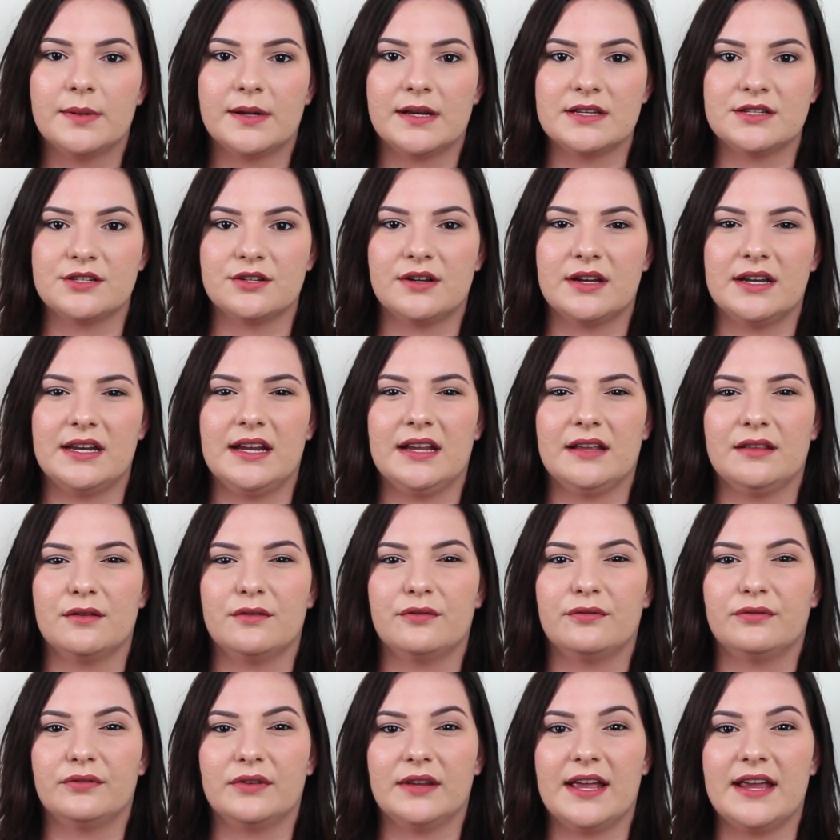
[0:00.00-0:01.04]
because you're getting the
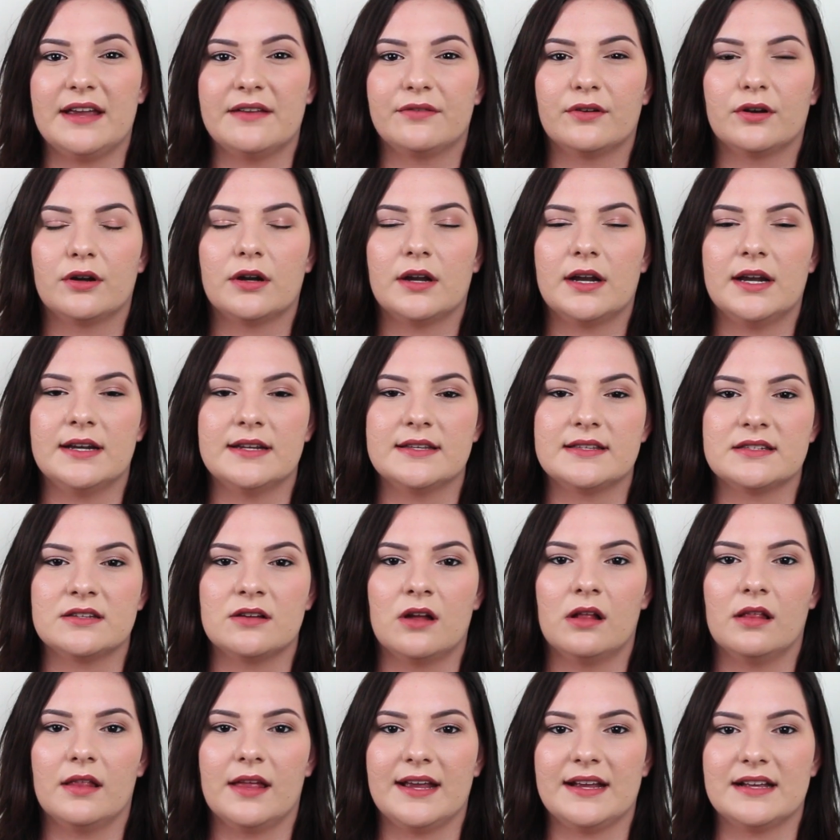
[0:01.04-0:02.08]
flavor and it's
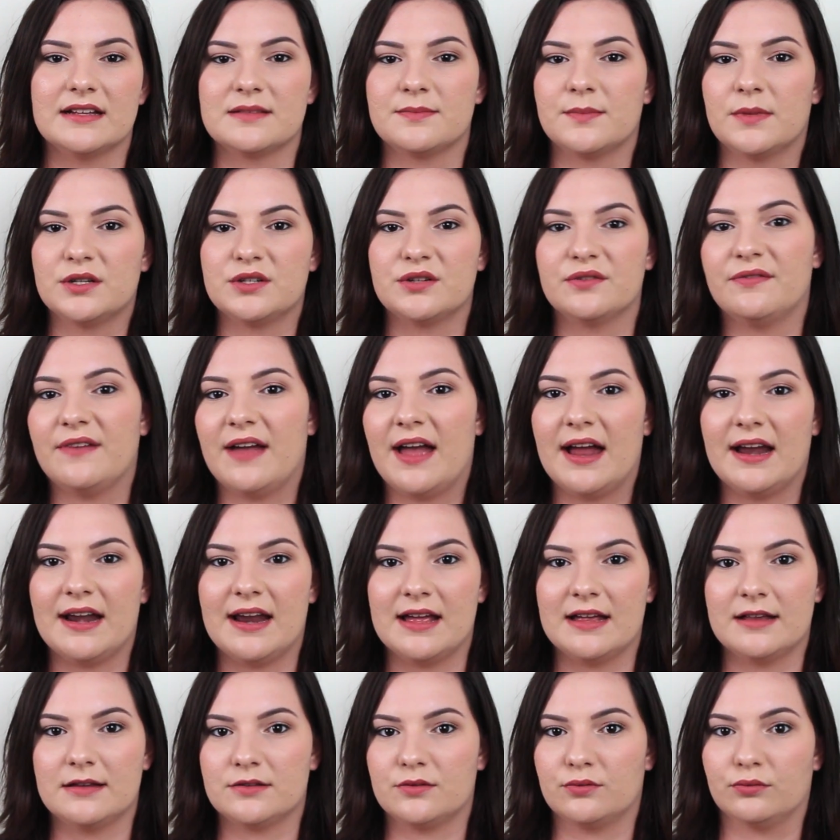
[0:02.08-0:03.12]
not like as much fat
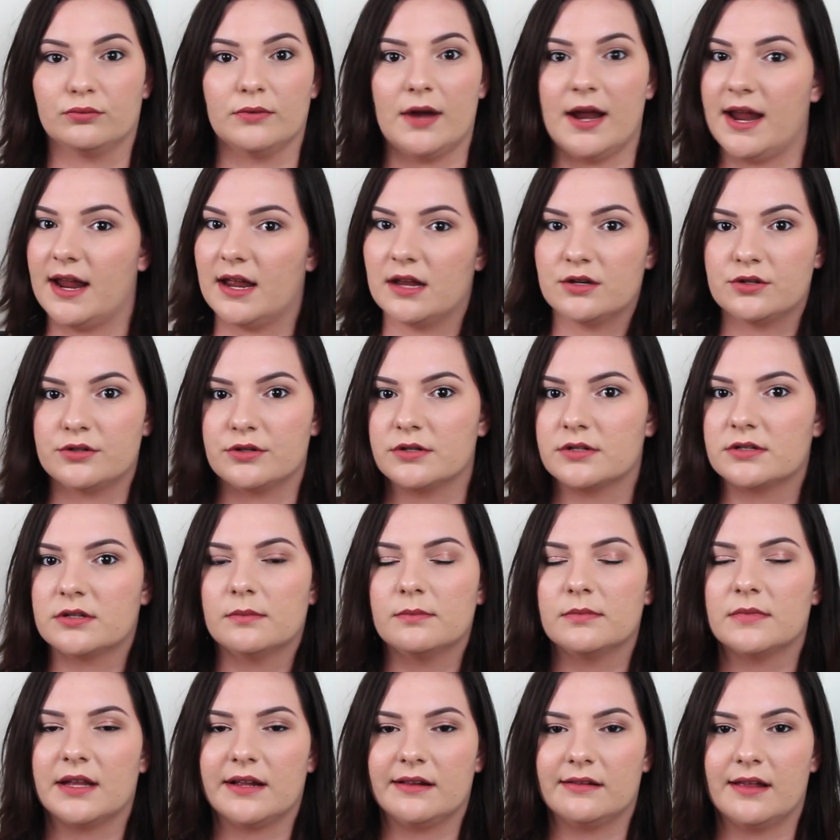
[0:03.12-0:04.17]
as ranch or
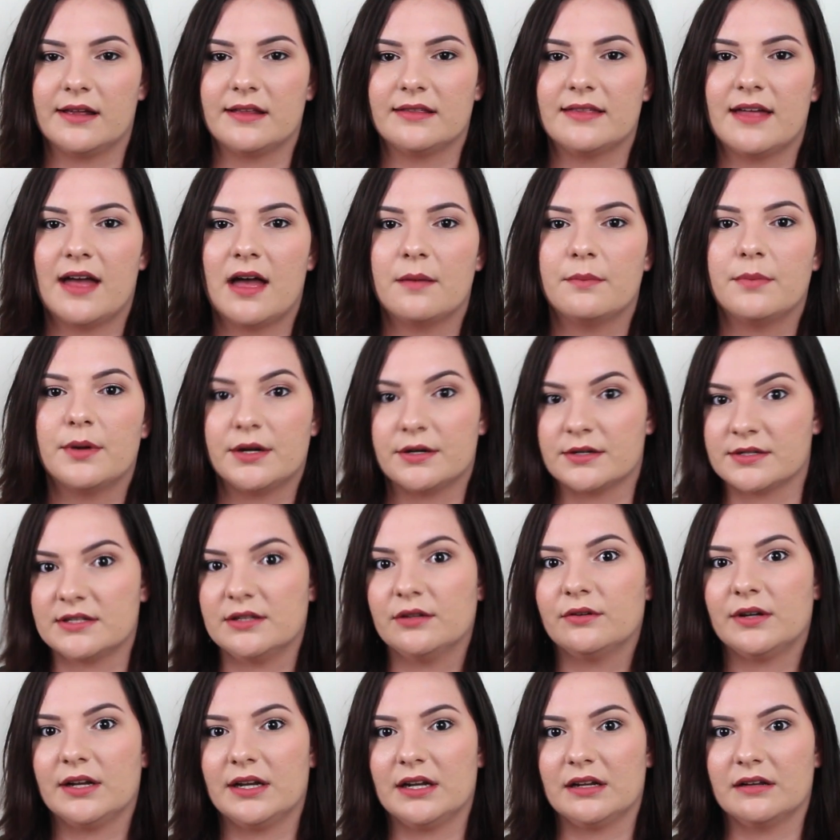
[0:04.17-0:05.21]
something like that, but you're
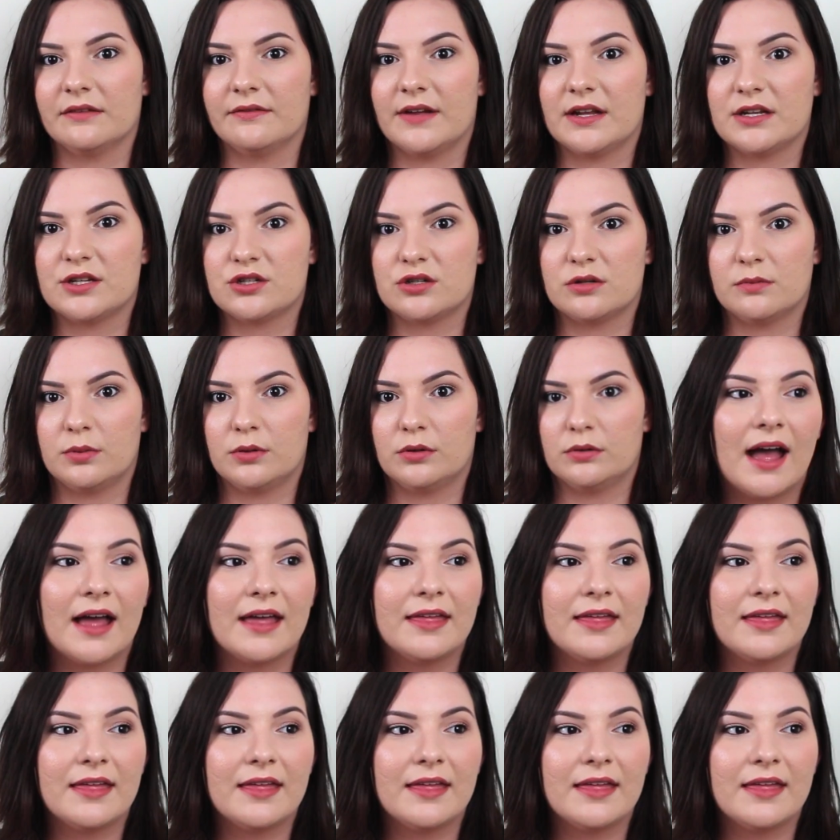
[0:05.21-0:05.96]
still getting a vegetable.